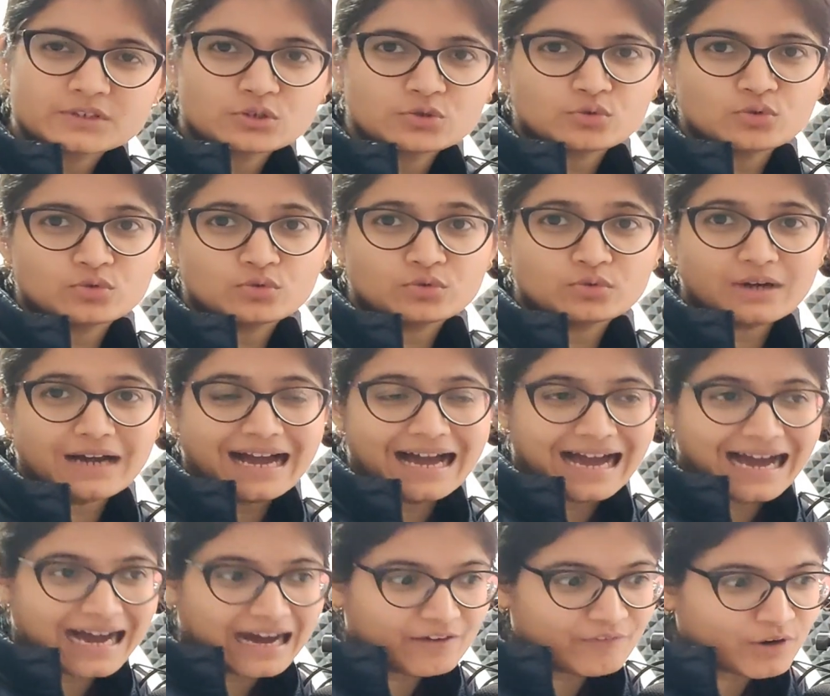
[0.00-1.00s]
to
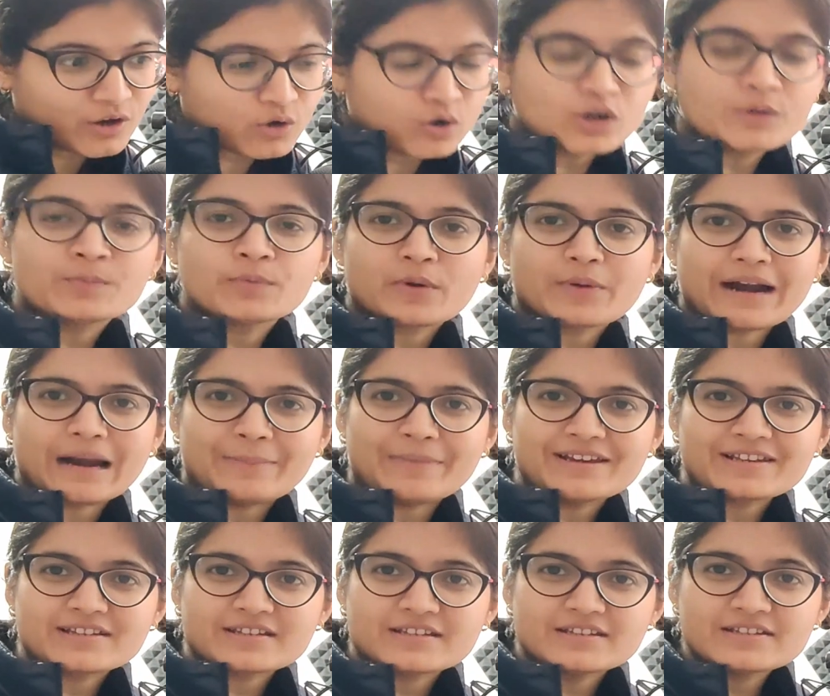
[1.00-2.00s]
have a good
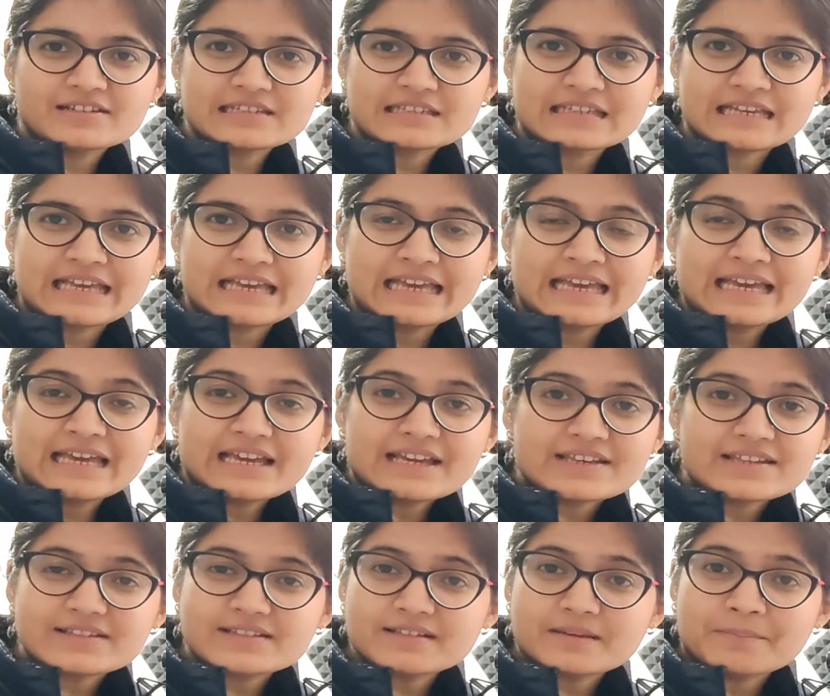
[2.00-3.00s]
programming skills?
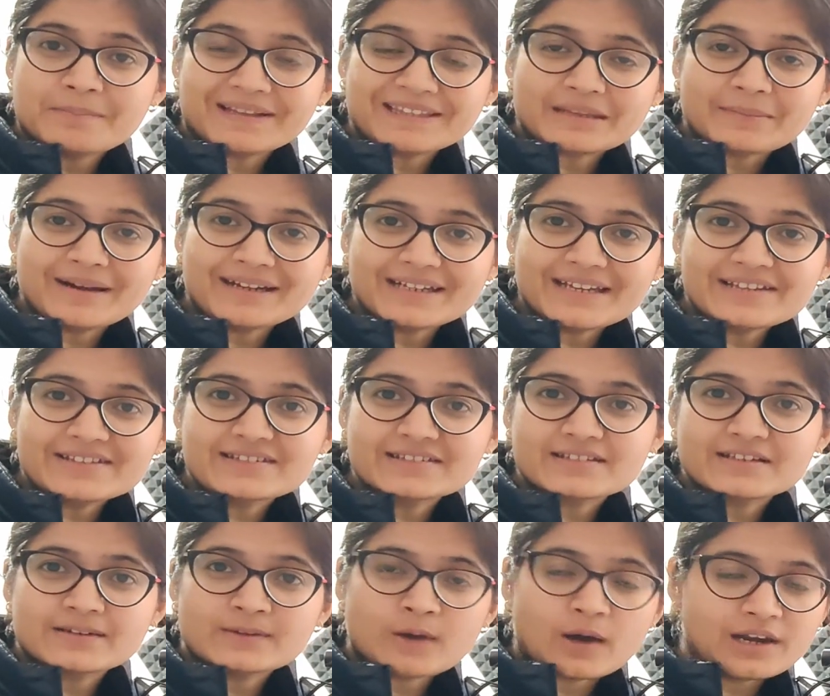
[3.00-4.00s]
Is mathematics
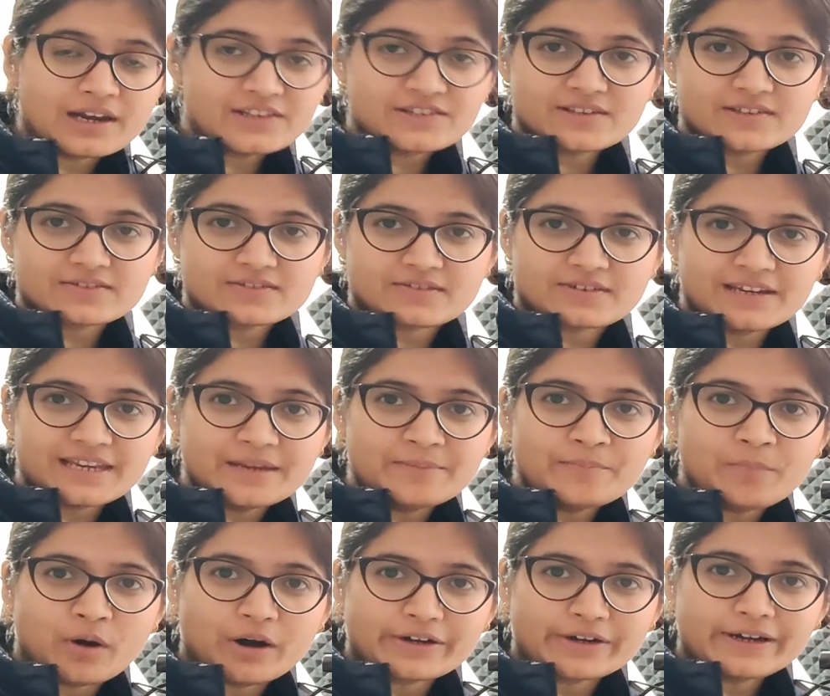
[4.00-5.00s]
knowledge is really
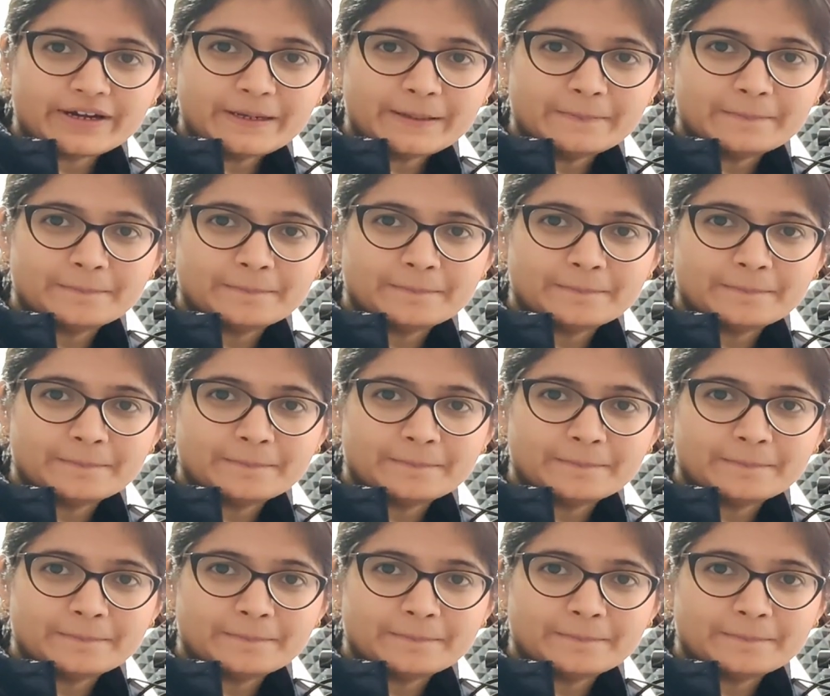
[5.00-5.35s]
important?